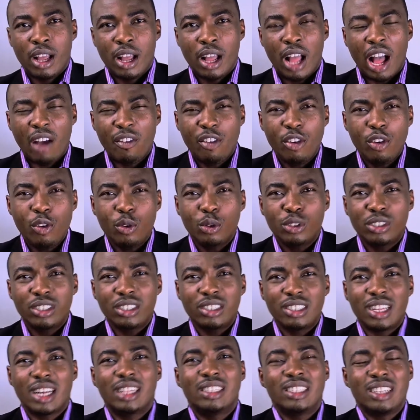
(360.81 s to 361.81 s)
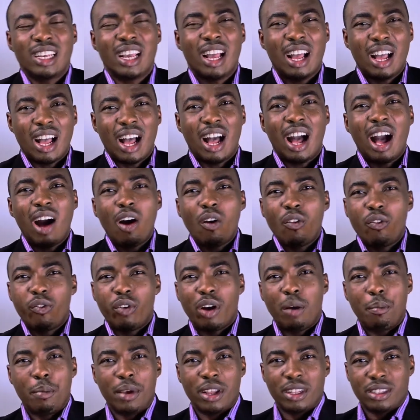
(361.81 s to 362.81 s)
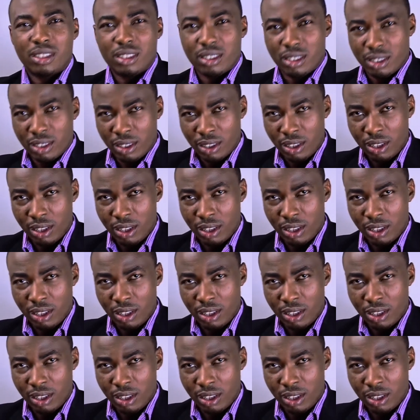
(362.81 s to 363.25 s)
Have you noticed that the alphabet